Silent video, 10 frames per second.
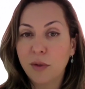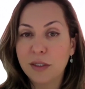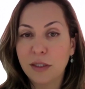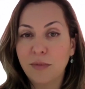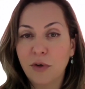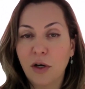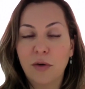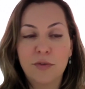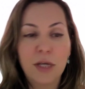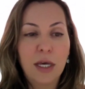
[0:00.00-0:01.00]

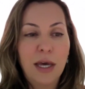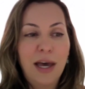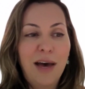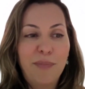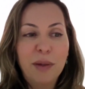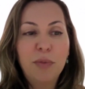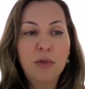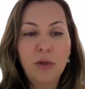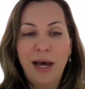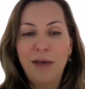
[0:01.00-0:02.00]
involved, have people
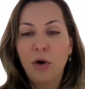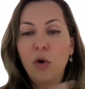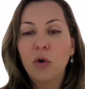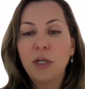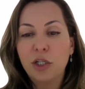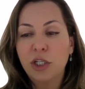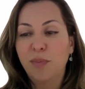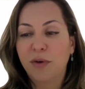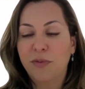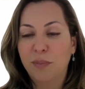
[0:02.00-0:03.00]
to have ownership
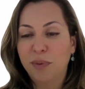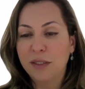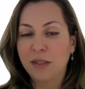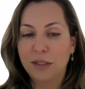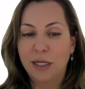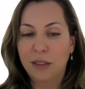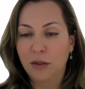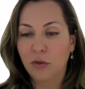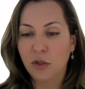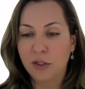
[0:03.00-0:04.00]
of the pieces that
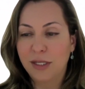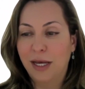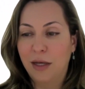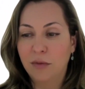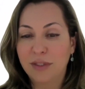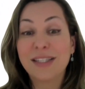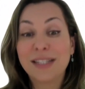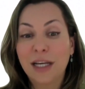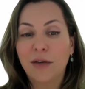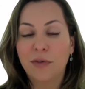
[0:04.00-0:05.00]
you just now
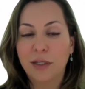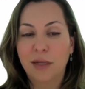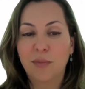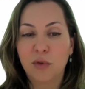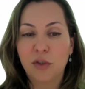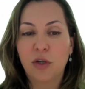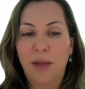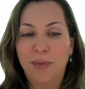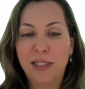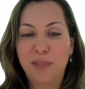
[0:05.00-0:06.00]
discovered and
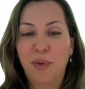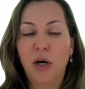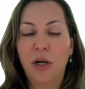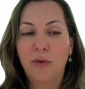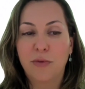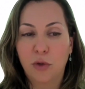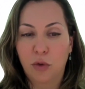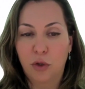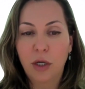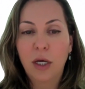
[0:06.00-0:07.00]
bootstrapped as part of
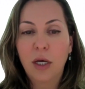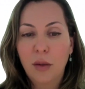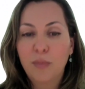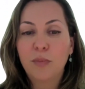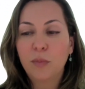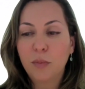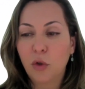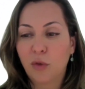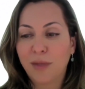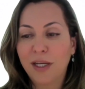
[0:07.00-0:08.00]
your
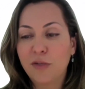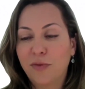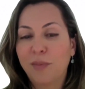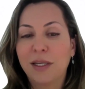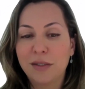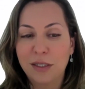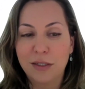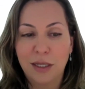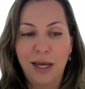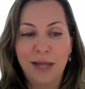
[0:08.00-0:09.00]
mesh from
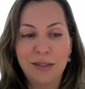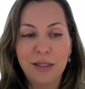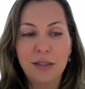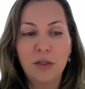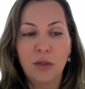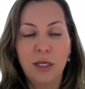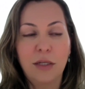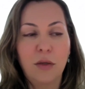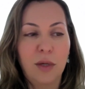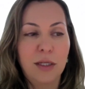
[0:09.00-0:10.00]
existing assets. So
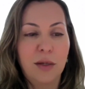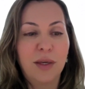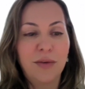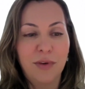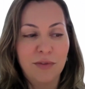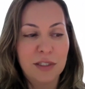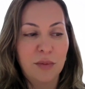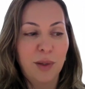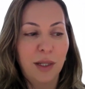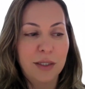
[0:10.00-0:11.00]
then you end up giving
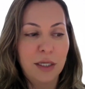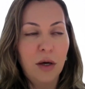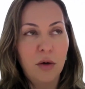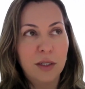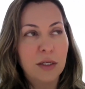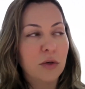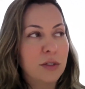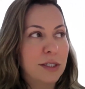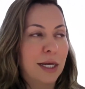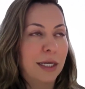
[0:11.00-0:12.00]
visibility. Oh, it
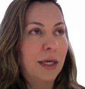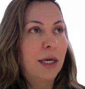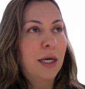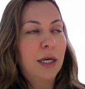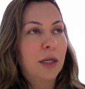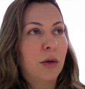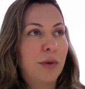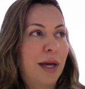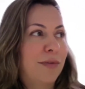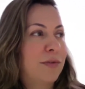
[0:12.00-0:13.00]
looks like, we
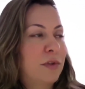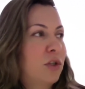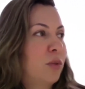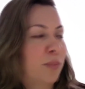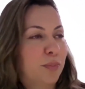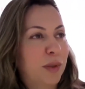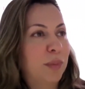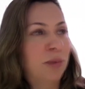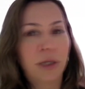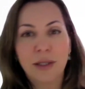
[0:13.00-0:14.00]
have 2
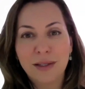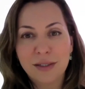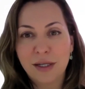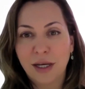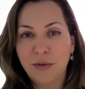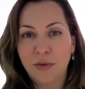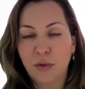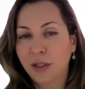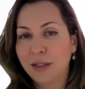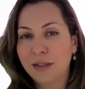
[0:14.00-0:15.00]
people on this side of the
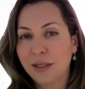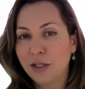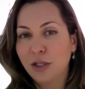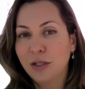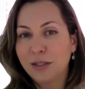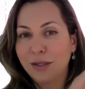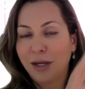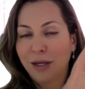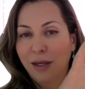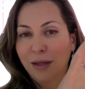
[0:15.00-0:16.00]
organization
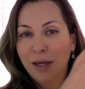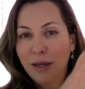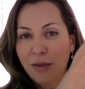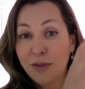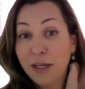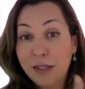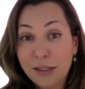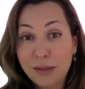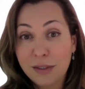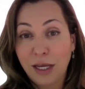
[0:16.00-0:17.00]
designing this
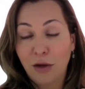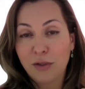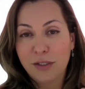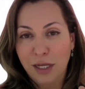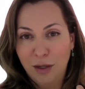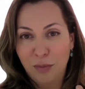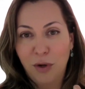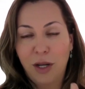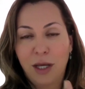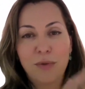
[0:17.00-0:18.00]
sales data
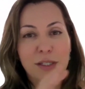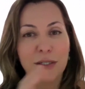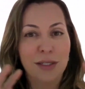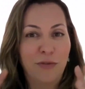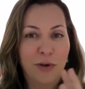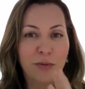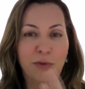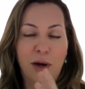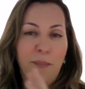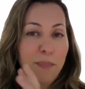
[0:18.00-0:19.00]
product, which is different
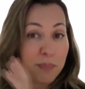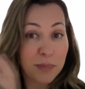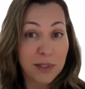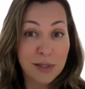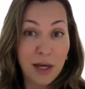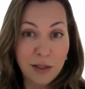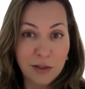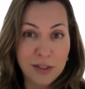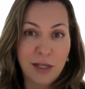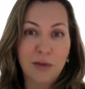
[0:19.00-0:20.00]
from this
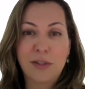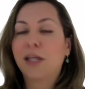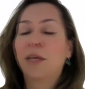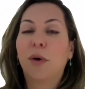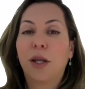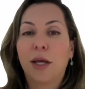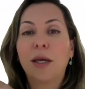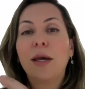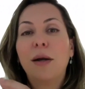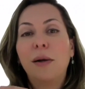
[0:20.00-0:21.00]
other sales data
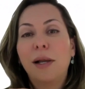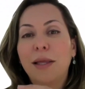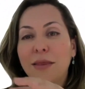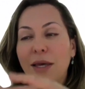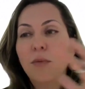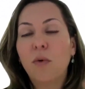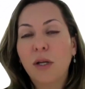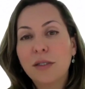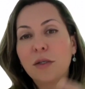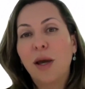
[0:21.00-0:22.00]
product. And then
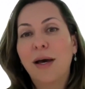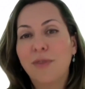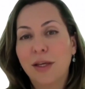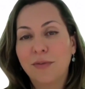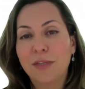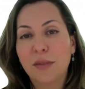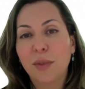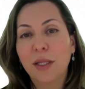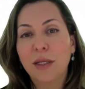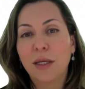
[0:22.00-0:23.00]
once you have that
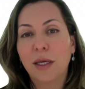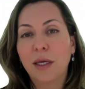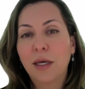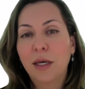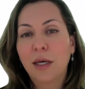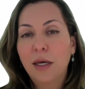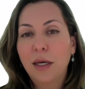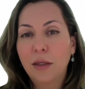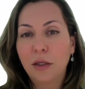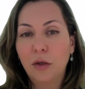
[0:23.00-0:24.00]
visibility,
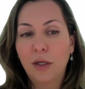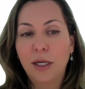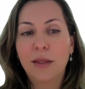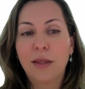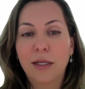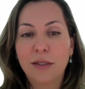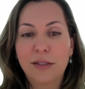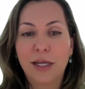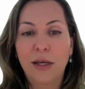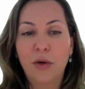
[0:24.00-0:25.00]
you can then
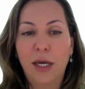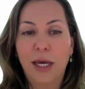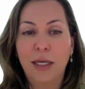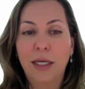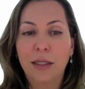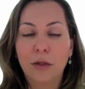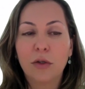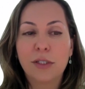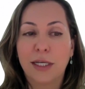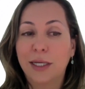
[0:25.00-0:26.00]
say, okay, it
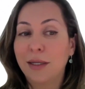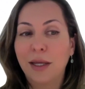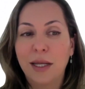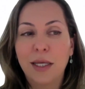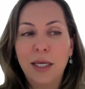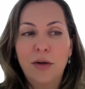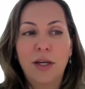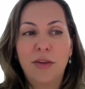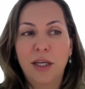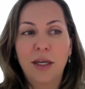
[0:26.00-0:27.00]
looks like, and here I
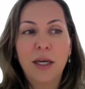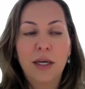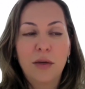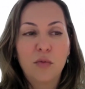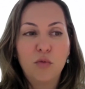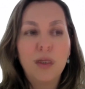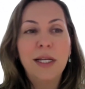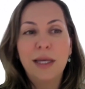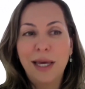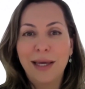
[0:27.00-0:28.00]
think
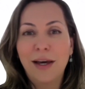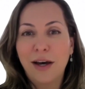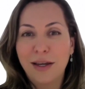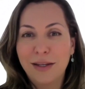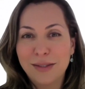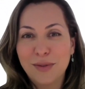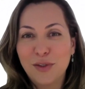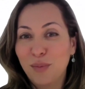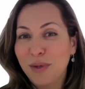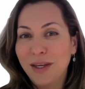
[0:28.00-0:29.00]
really AI is,
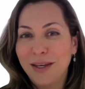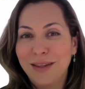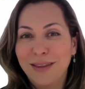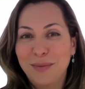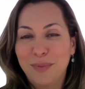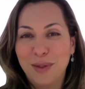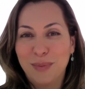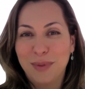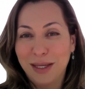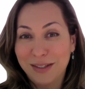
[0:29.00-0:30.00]
to me,
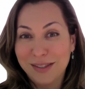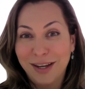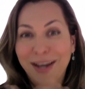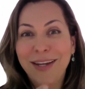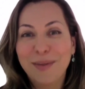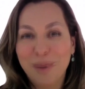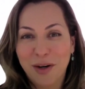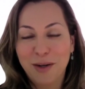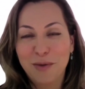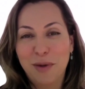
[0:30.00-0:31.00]
the exciting
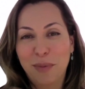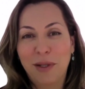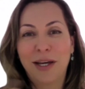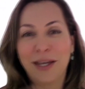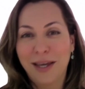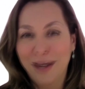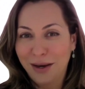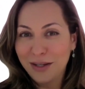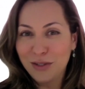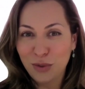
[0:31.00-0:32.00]
part of applying
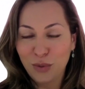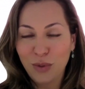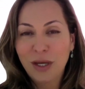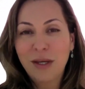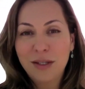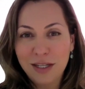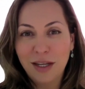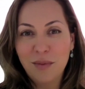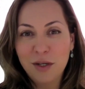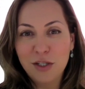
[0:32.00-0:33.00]
AI to
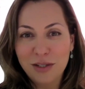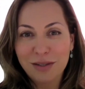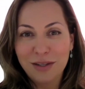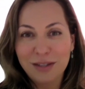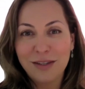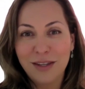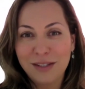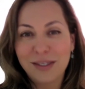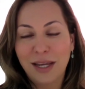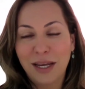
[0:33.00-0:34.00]
data mesh is
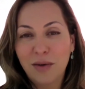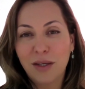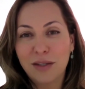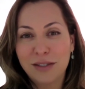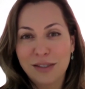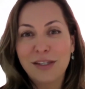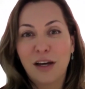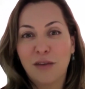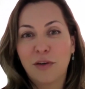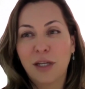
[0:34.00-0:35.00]
this area,
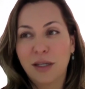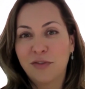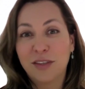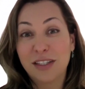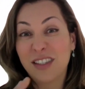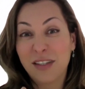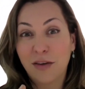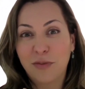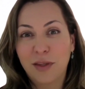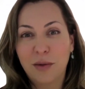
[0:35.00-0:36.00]
discovery of the
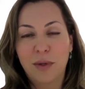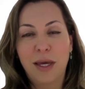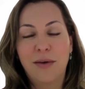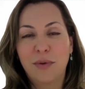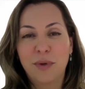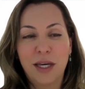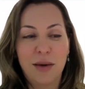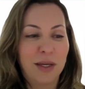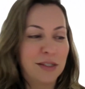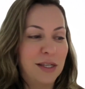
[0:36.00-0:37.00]
stuff that we have, and we can't
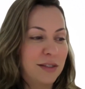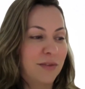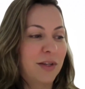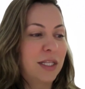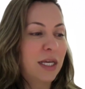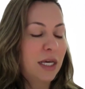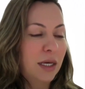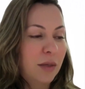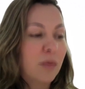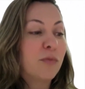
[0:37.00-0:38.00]
make sense of it.
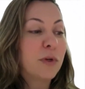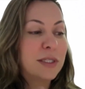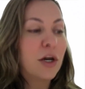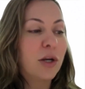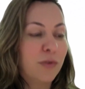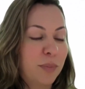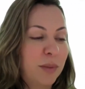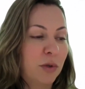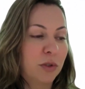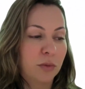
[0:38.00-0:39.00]
But it's harder for
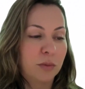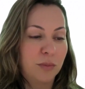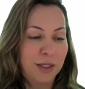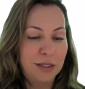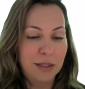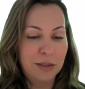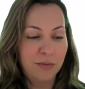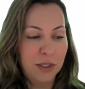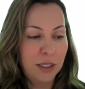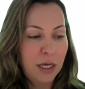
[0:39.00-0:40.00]
people to make sense of it.